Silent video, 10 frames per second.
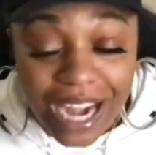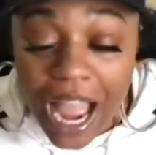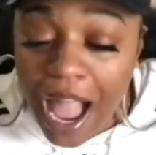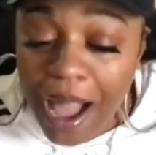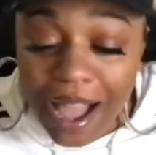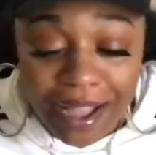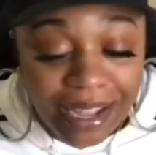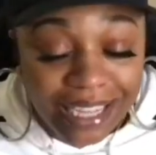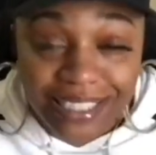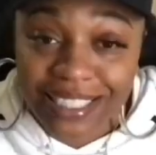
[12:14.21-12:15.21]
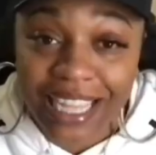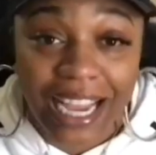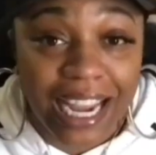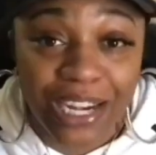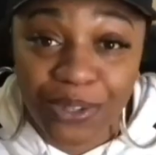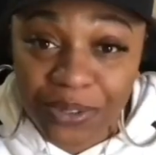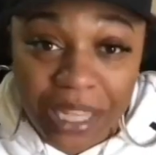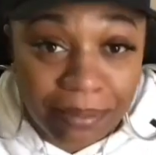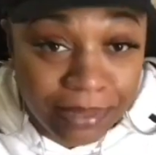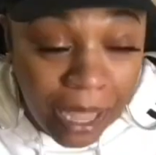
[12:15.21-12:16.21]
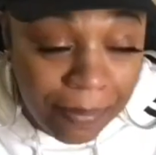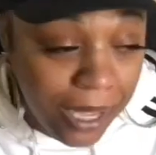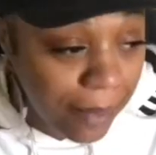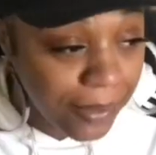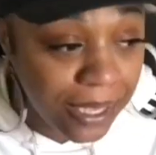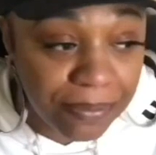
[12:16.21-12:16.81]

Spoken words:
I got a new laptop coming.